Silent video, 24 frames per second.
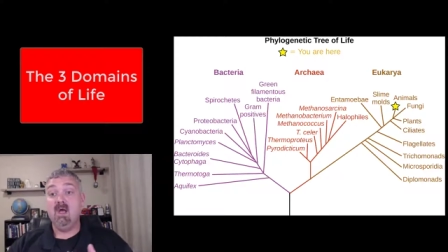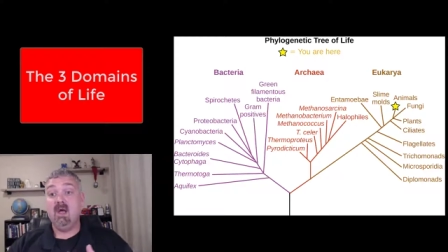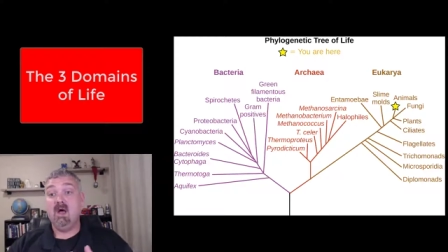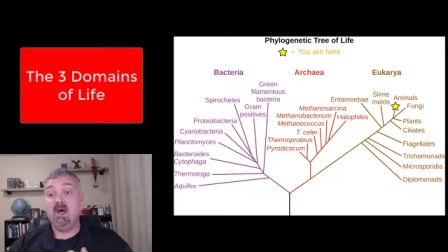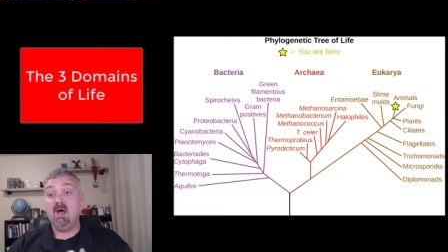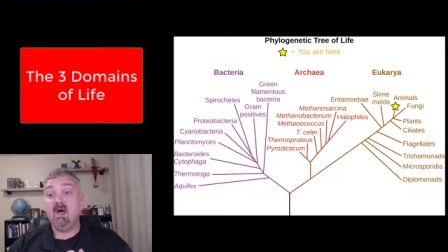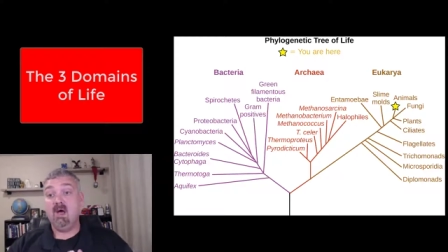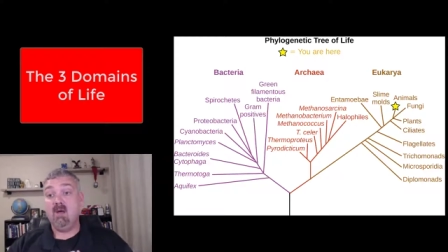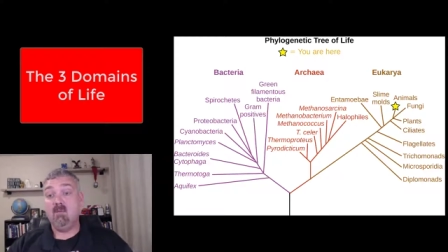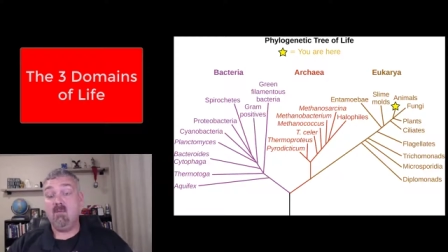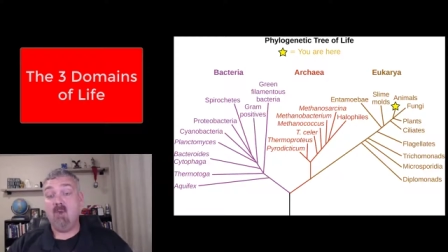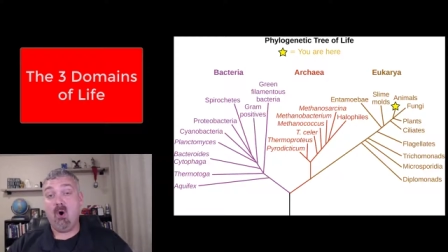
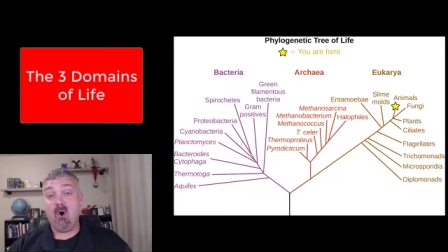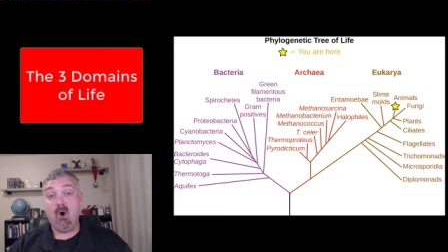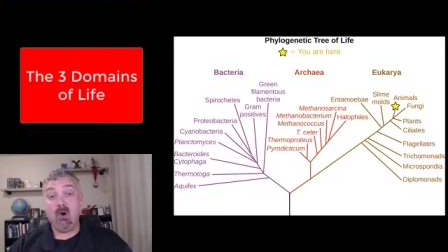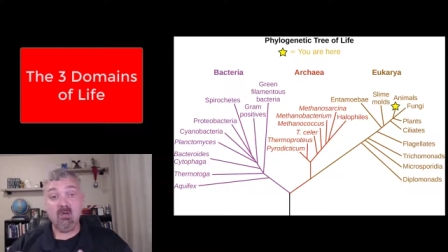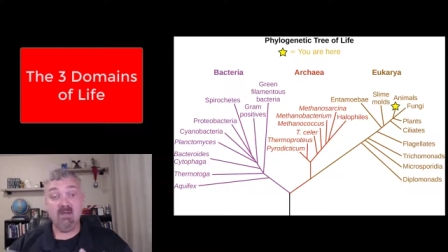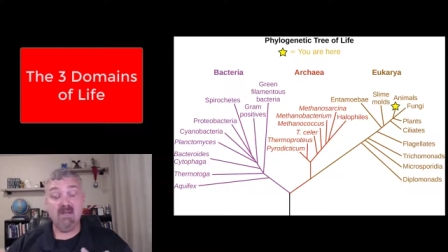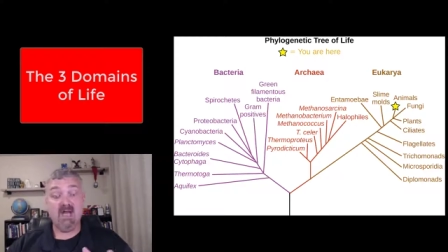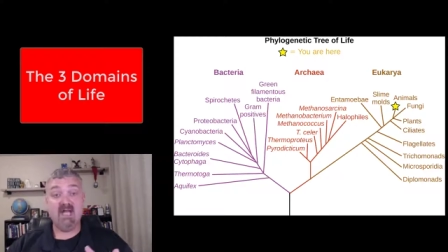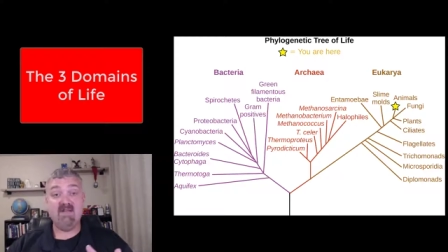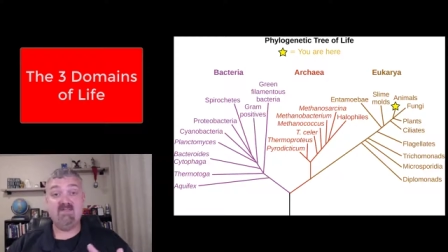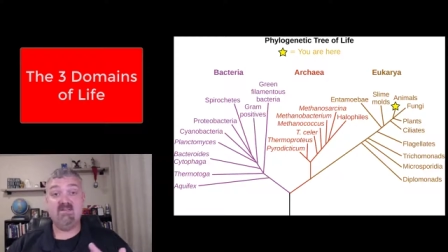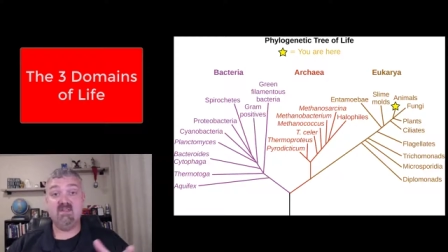um,
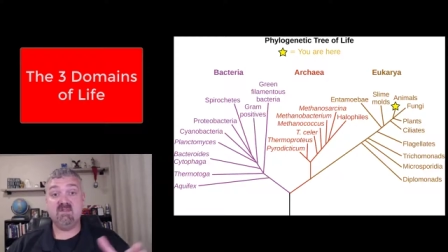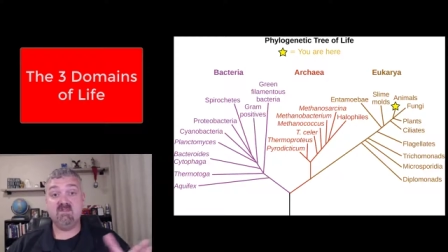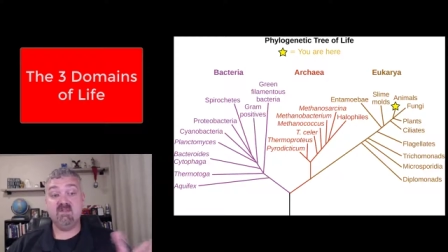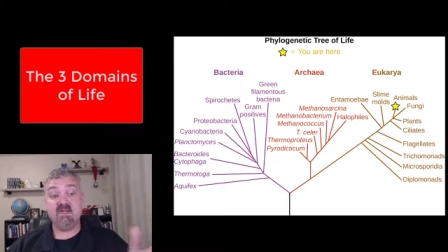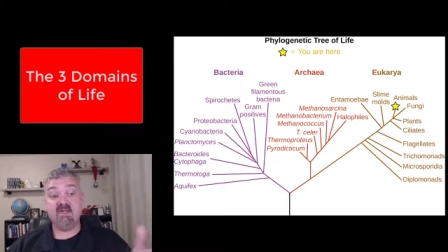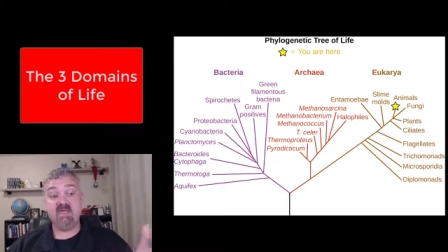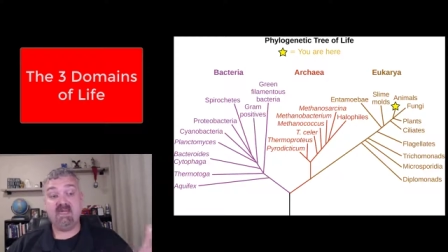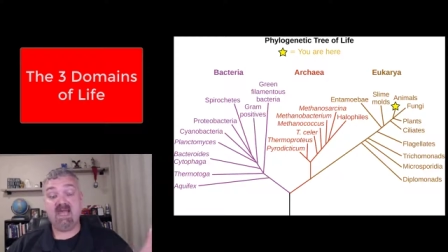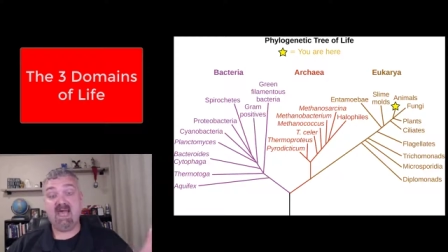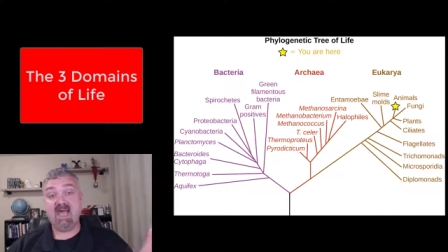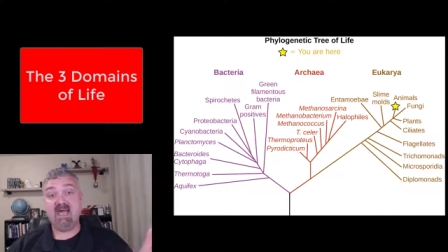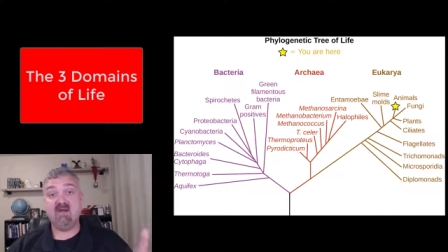all life has
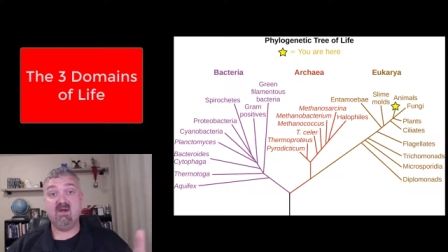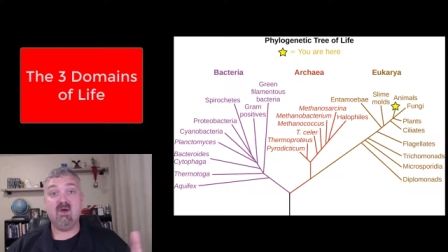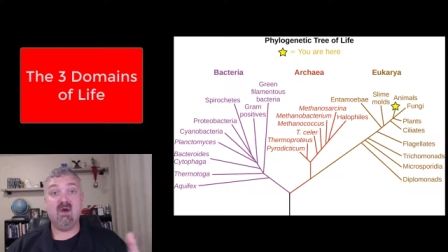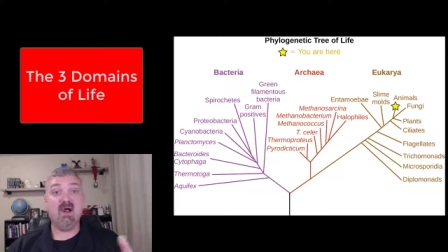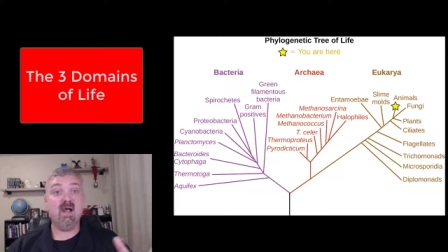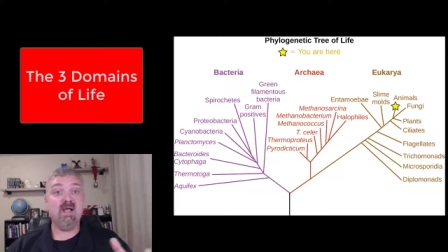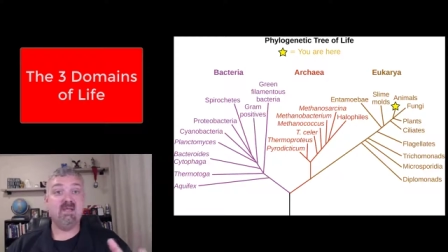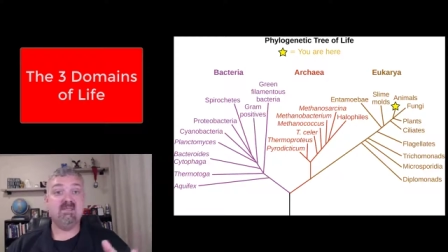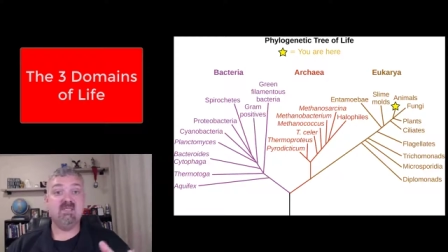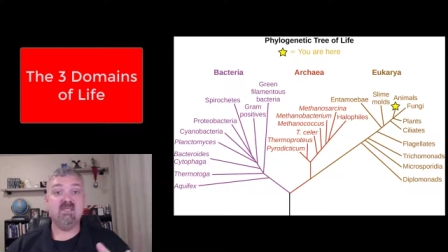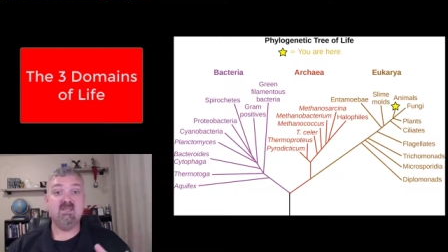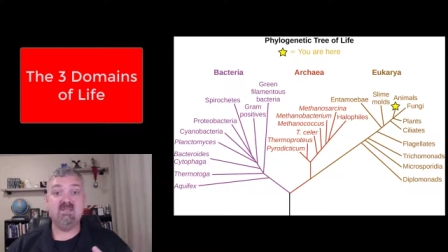been
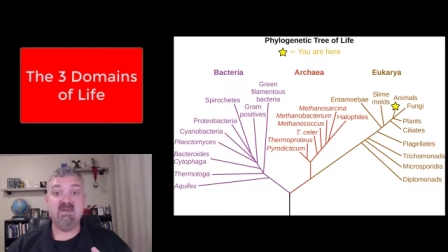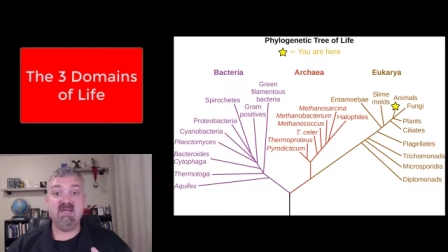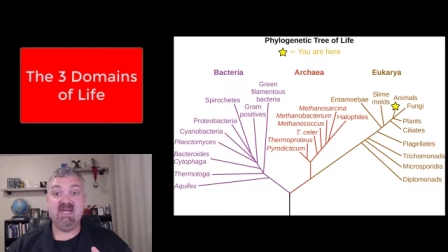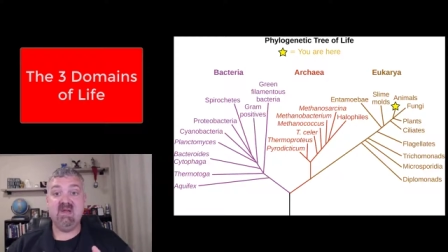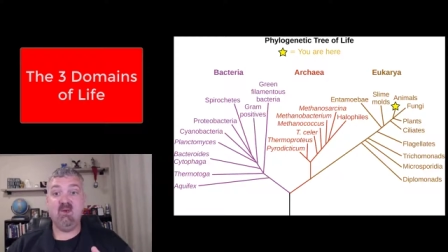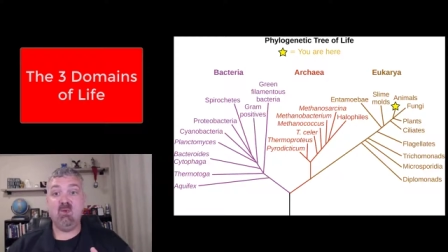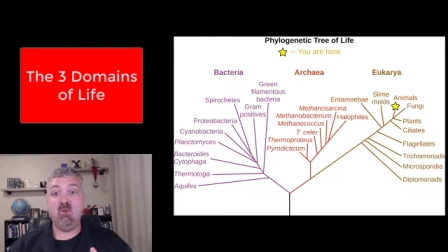categorized as being